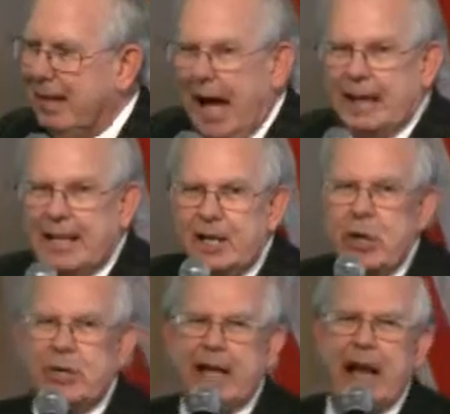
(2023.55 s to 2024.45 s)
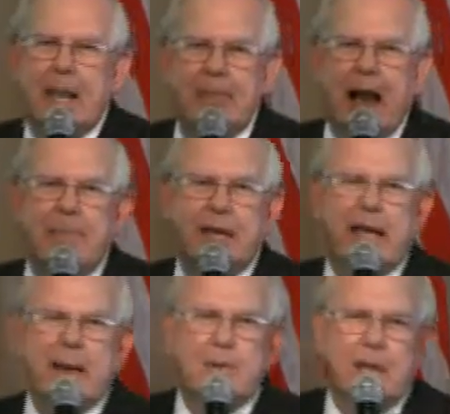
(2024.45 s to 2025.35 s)
I said, You tell him that I'm a
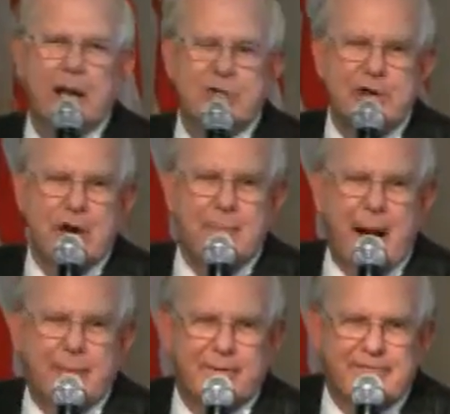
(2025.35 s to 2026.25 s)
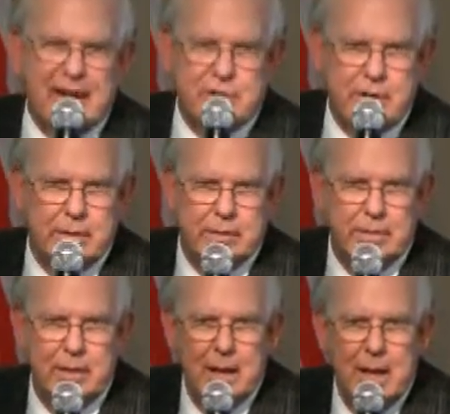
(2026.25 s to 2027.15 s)
chemical engineer by profession,
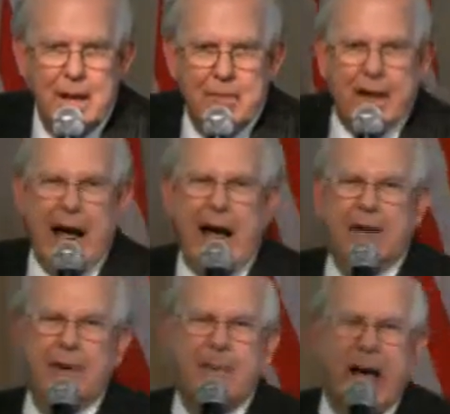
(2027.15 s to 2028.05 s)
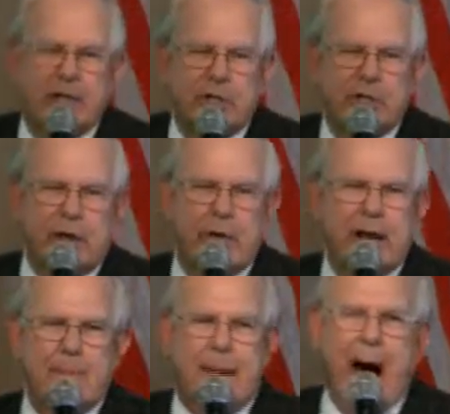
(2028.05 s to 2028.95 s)
that I have a master's
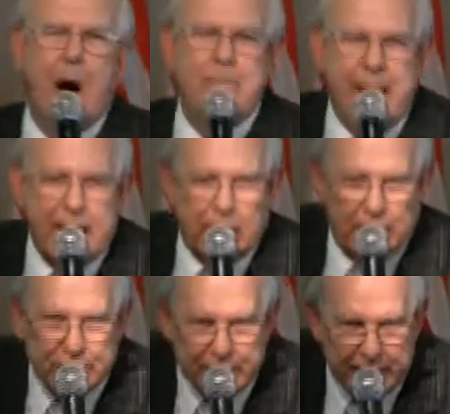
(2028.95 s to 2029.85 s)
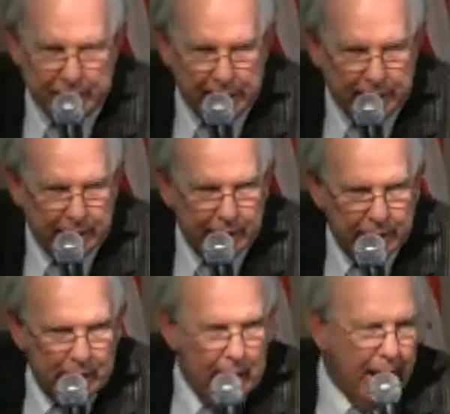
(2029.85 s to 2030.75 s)
degree in biomedical engineering,
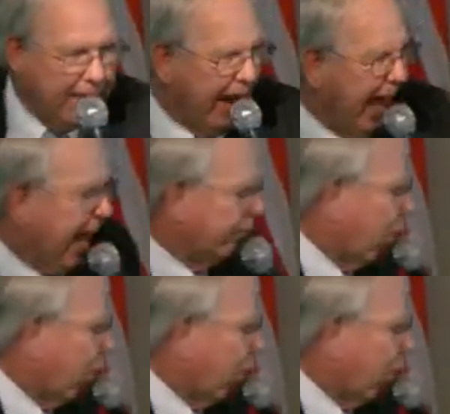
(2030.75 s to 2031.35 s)
and that I have